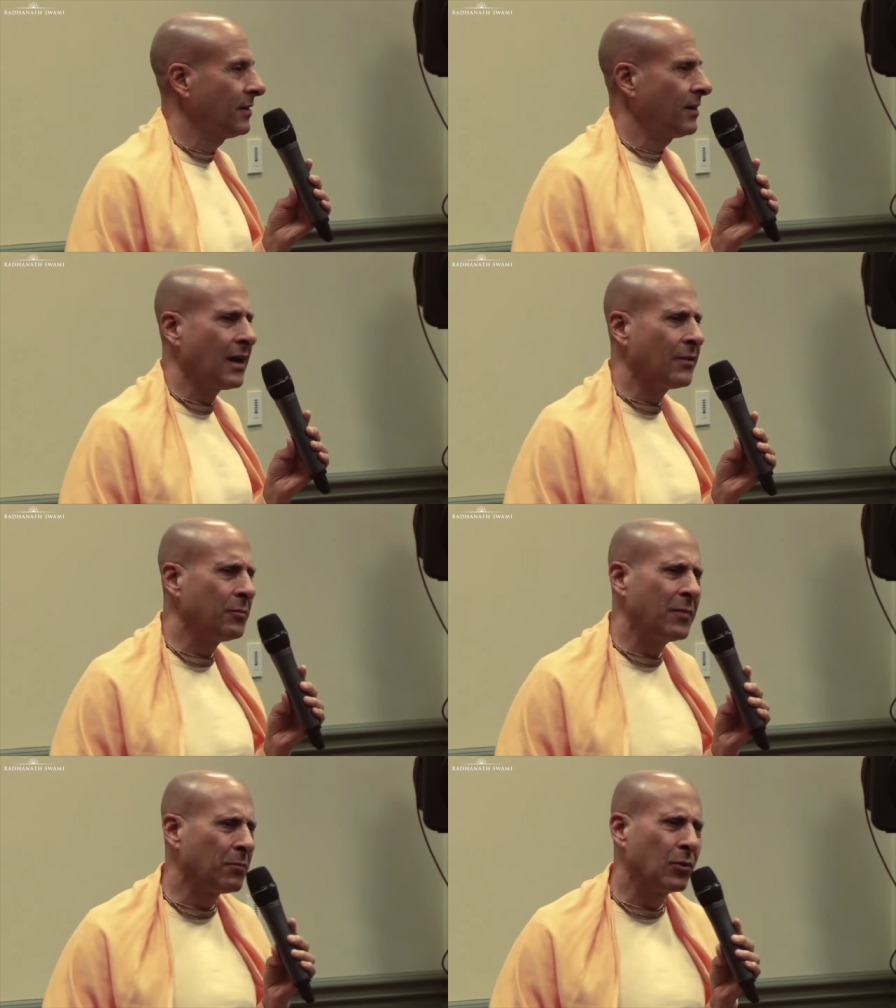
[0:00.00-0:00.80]
And I
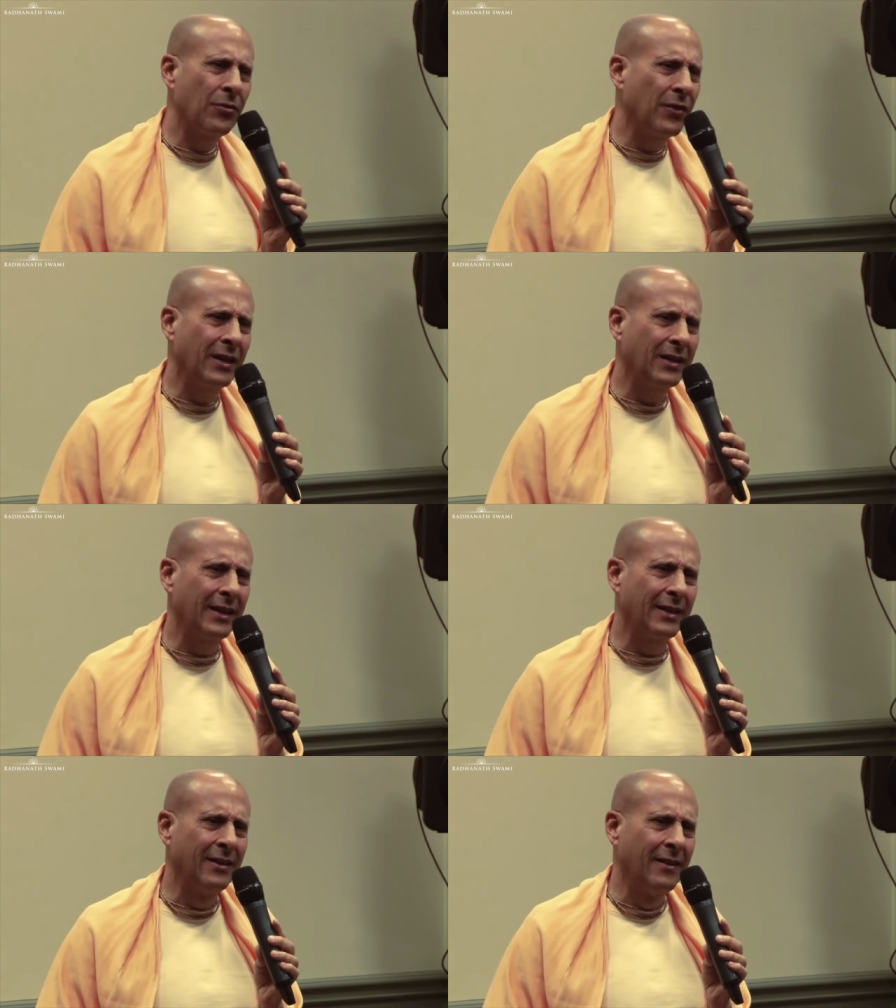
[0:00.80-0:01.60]
remember
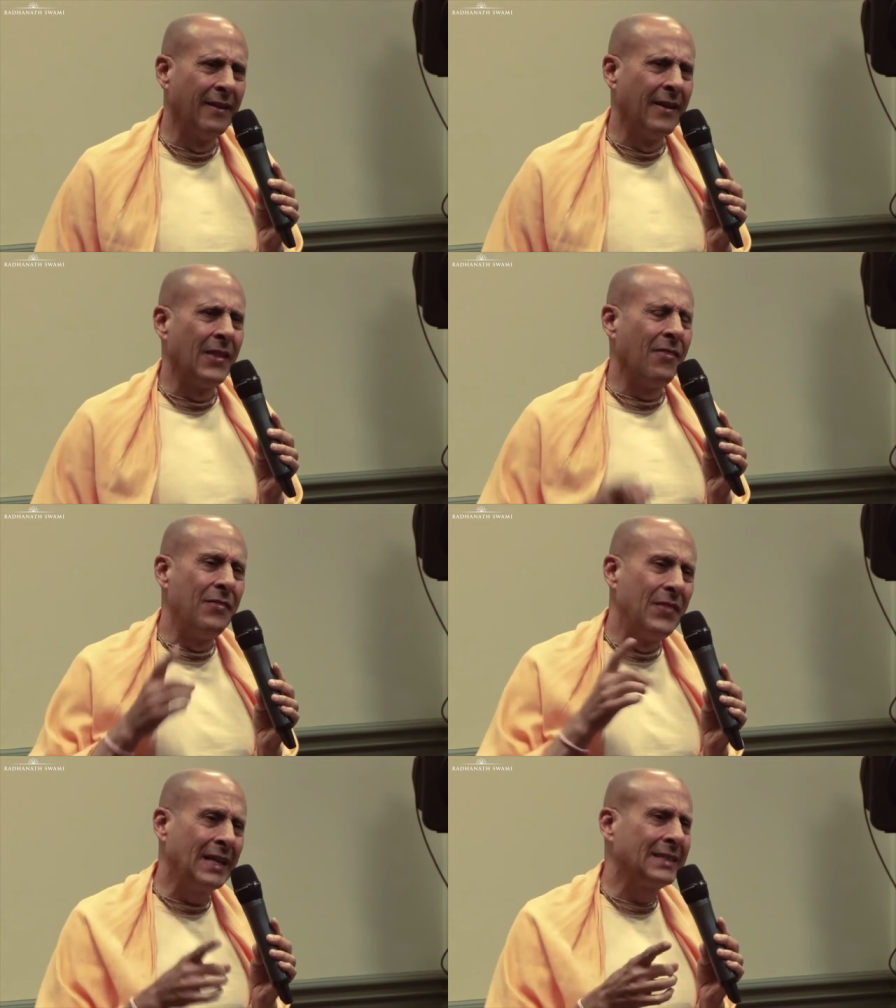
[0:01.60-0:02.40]
thinking,
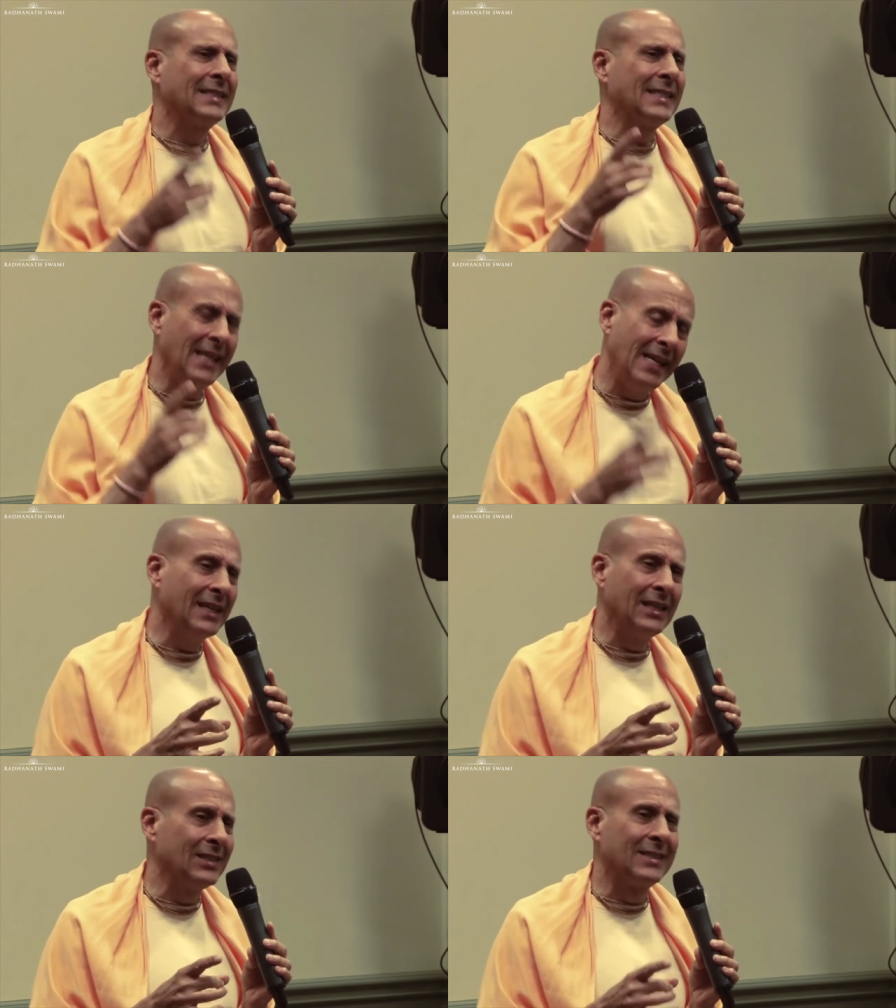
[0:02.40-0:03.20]
this
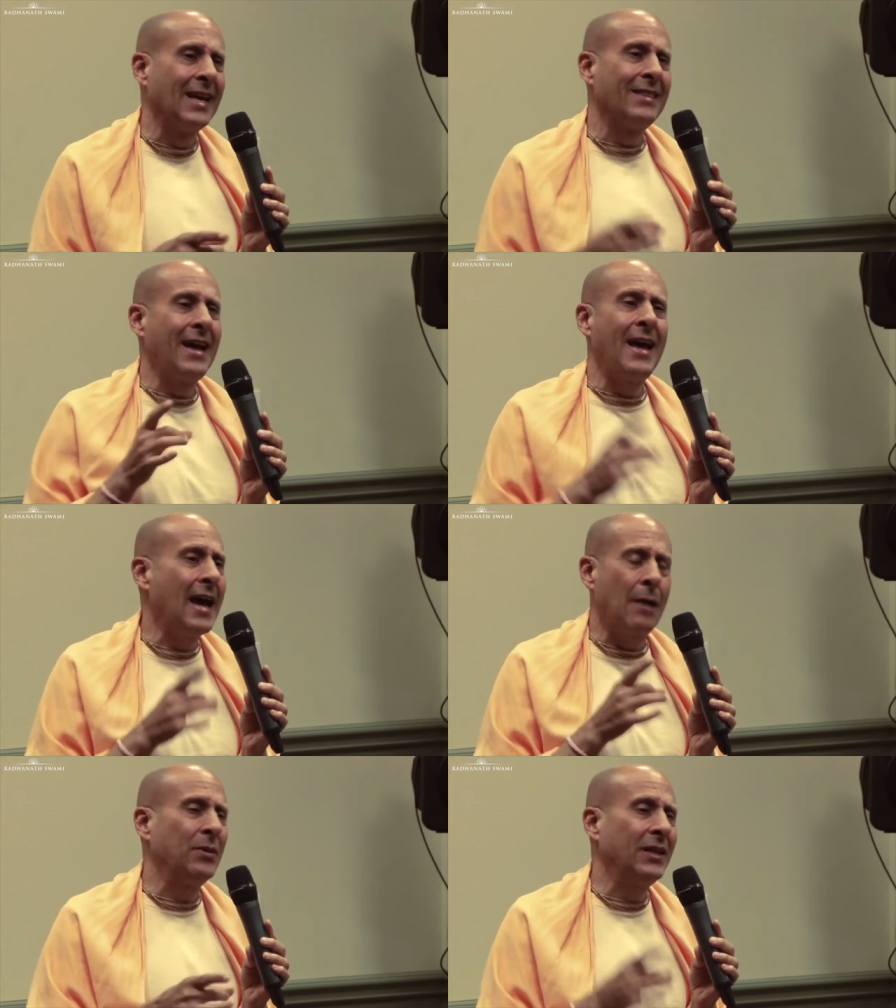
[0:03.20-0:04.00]
is the
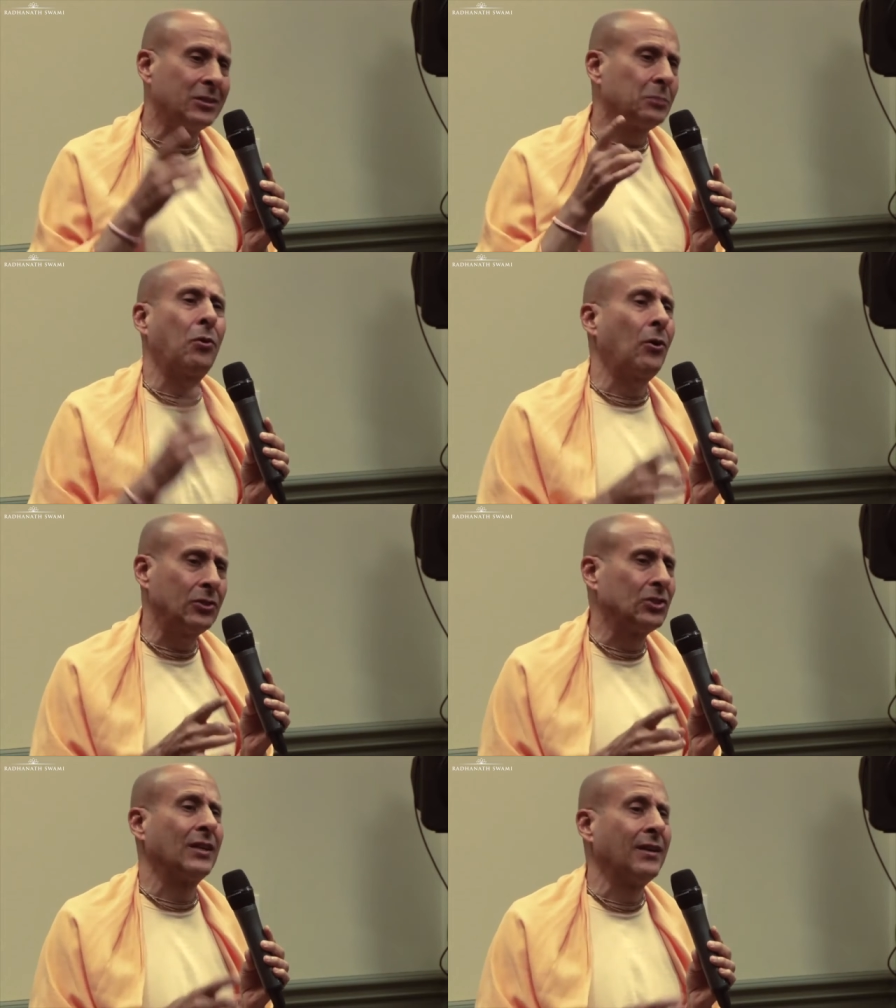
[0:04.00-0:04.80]
happiest
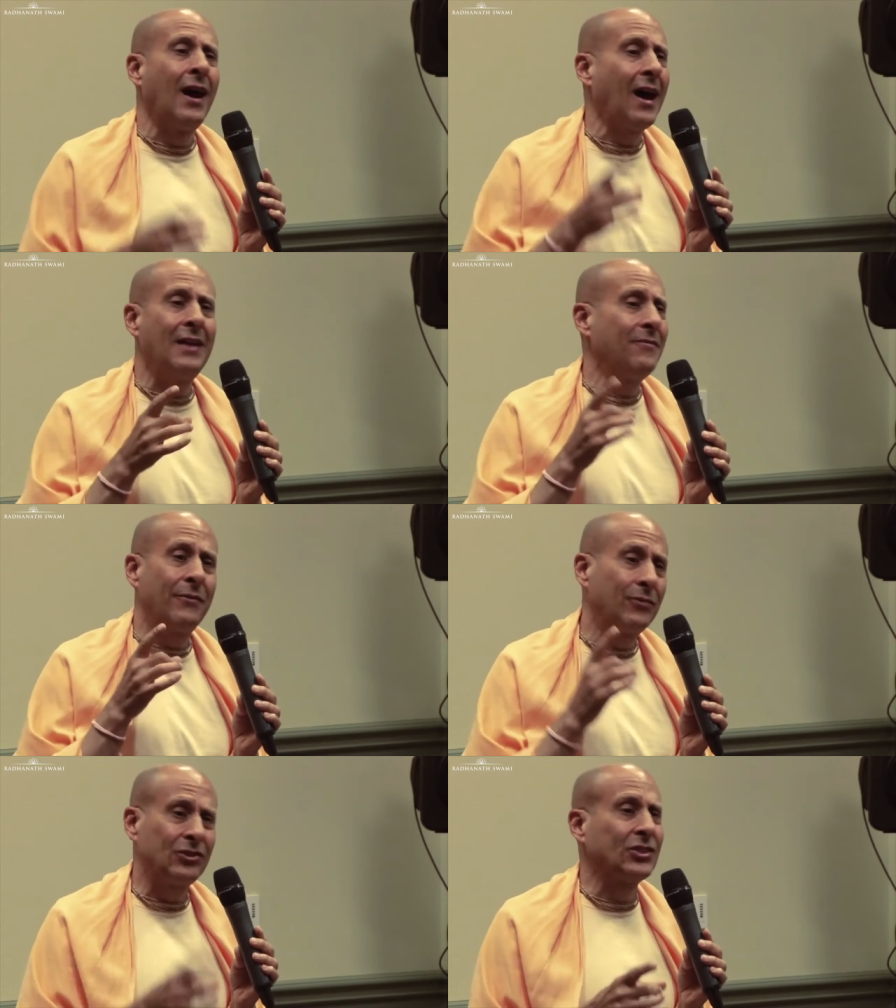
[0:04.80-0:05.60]
person I've
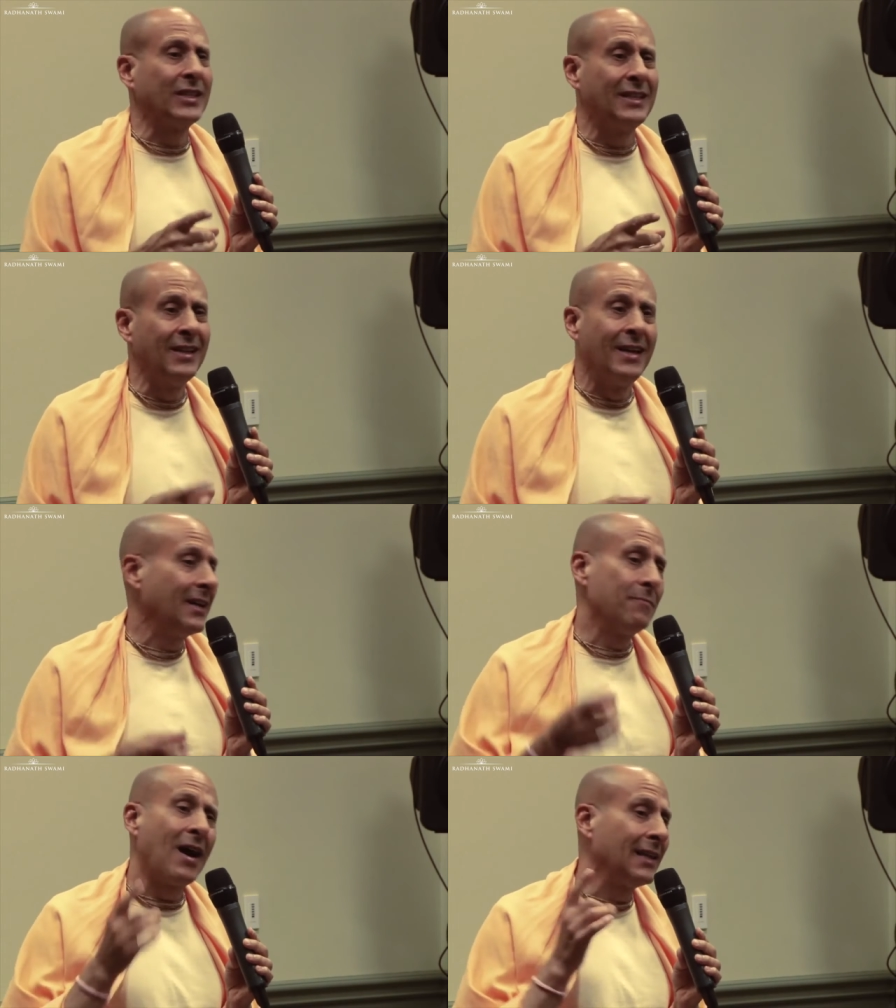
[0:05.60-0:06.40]
ever seen
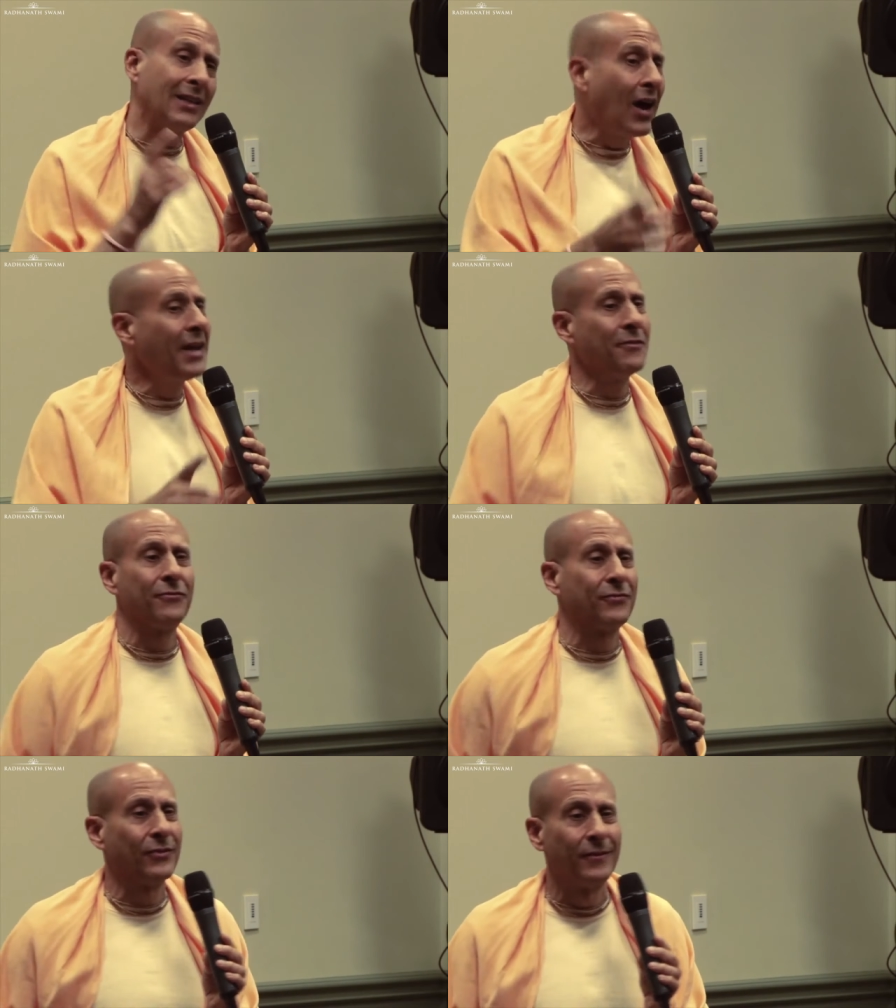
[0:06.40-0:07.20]
in my
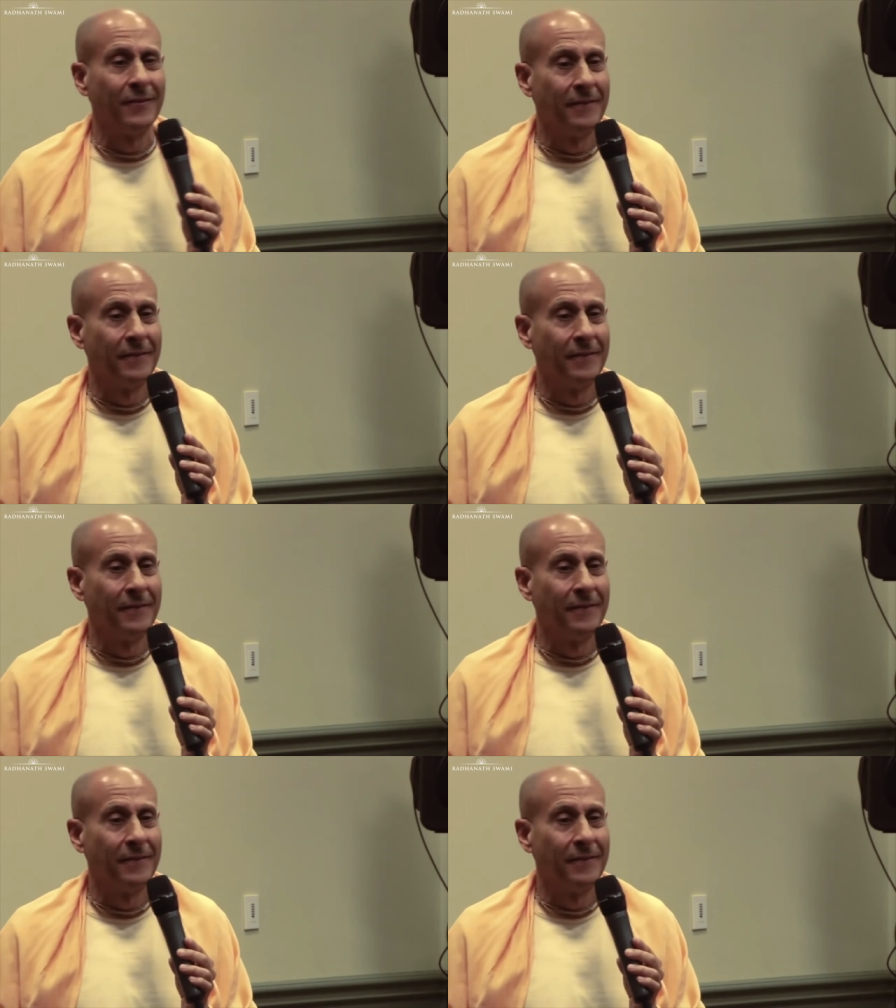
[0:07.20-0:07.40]
life.